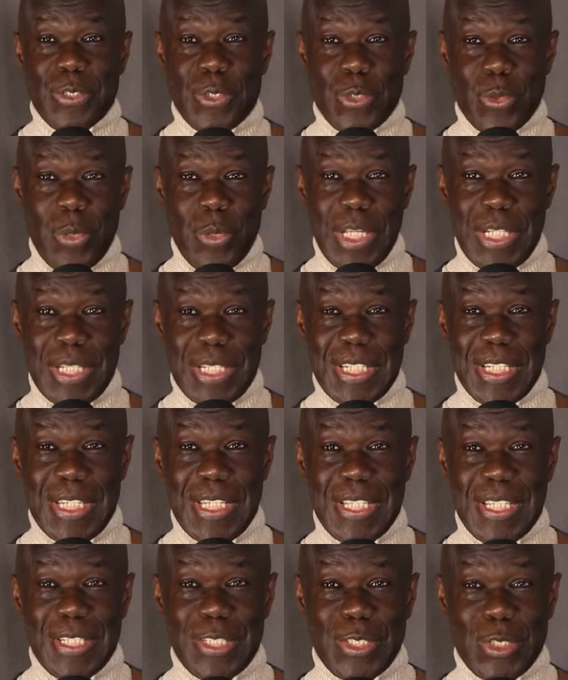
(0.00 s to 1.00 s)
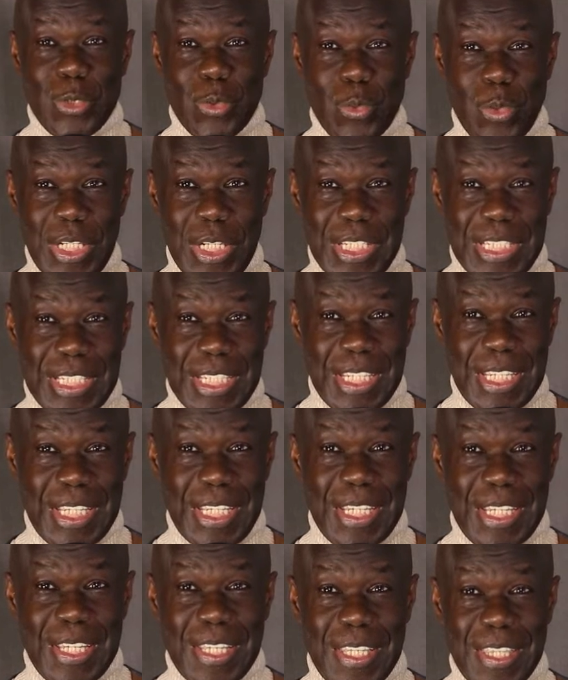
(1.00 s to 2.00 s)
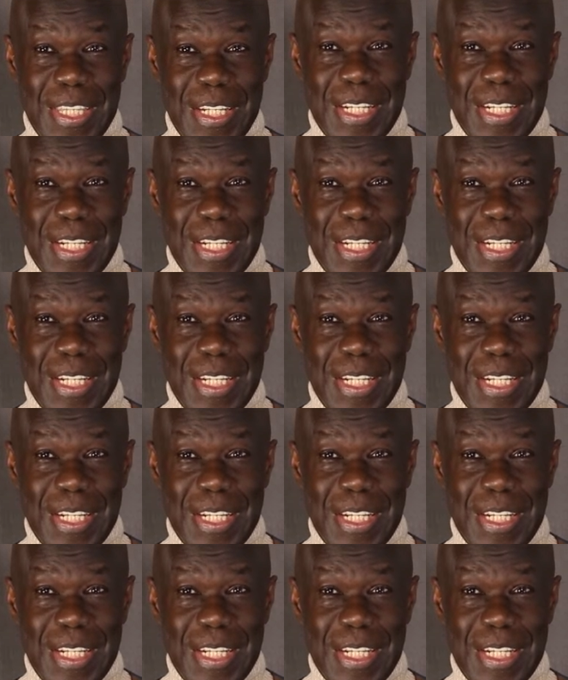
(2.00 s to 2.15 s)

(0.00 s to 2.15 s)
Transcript: 2020.